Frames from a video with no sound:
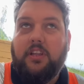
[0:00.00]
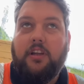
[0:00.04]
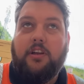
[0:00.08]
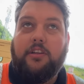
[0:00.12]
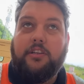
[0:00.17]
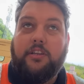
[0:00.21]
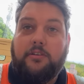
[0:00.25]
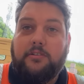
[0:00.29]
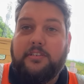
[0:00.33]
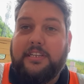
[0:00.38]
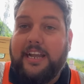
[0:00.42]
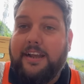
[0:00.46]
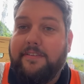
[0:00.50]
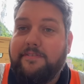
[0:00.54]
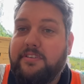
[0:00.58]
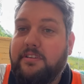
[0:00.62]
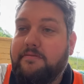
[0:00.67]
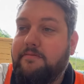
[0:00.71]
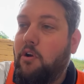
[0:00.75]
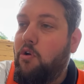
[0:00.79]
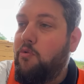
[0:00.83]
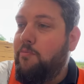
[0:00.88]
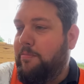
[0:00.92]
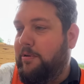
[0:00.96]
I used to have to
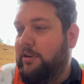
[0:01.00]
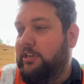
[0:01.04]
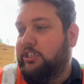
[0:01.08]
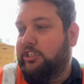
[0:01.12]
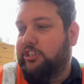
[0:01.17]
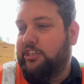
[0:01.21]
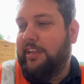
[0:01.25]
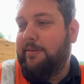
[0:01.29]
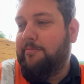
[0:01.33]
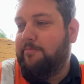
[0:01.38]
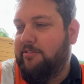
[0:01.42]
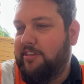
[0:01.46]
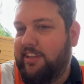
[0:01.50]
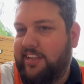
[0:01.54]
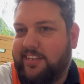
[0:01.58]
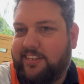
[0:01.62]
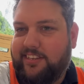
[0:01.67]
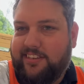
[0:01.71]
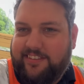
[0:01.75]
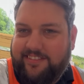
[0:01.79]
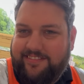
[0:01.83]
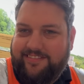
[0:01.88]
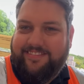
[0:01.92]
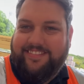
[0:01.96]
rope and sheep
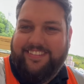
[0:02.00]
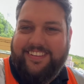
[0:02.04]
this.